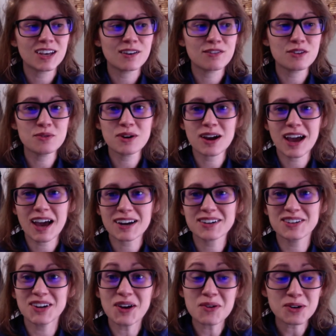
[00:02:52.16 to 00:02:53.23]
if you had
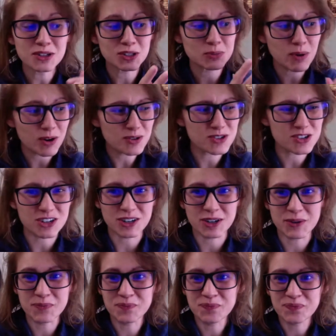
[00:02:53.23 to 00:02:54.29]
a known
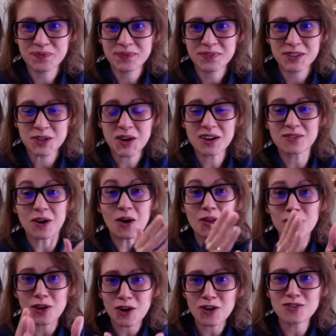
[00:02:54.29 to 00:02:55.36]
exposure, you have all
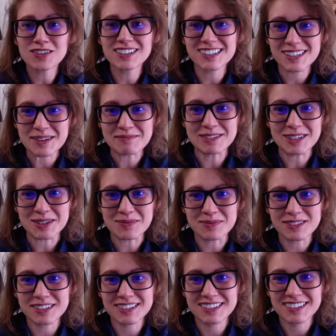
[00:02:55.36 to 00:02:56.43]
the COVID
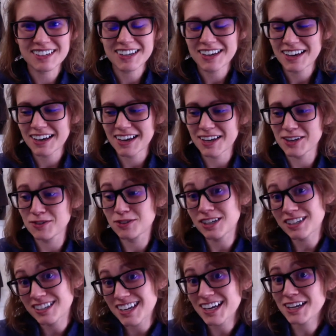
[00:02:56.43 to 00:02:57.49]
symptoms, and you
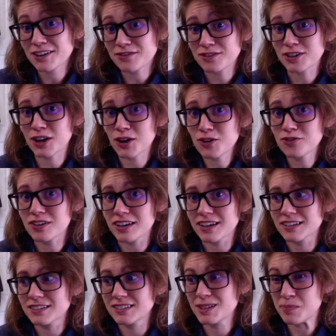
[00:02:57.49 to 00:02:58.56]
test negative for
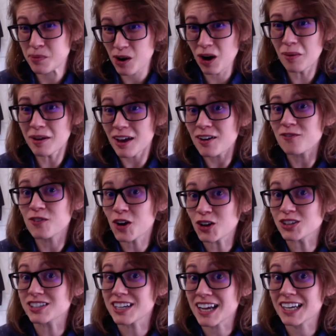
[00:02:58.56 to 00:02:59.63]
COVID, you probably have
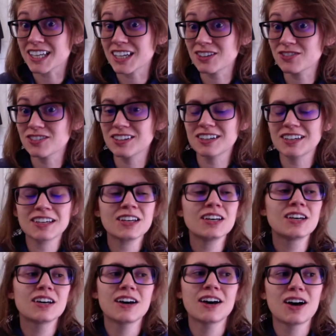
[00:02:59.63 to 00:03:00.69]
false negative.
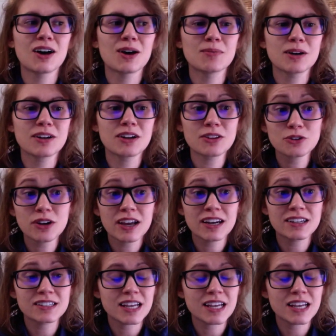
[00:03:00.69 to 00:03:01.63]
Another great